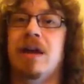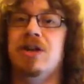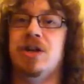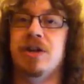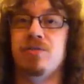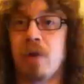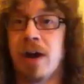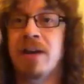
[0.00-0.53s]

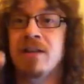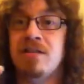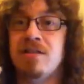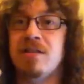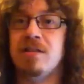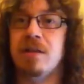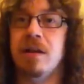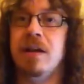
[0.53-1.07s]
actually
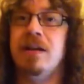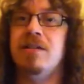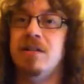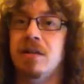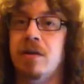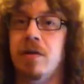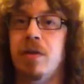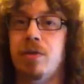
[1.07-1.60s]
raised slightly,
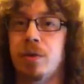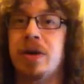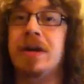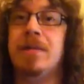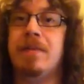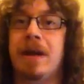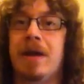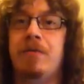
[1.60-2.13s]
so they're a
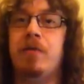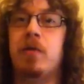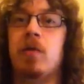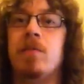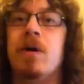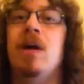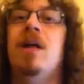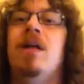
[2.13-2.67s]
3D
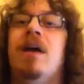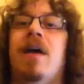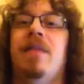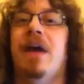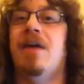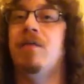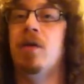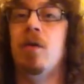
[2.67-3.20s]
platform
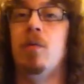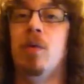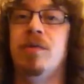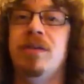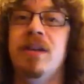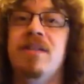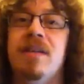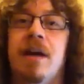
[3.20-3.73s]
and they have a lot
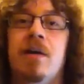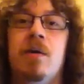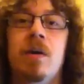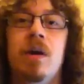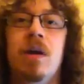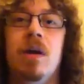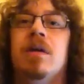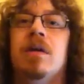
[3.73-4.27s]
more detail.
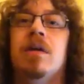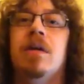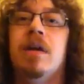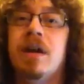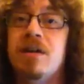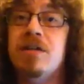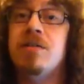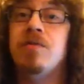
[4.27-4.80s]

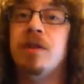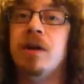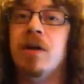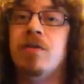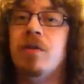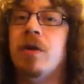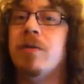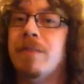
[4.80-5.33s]
Here's a
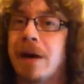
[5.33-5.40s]
video for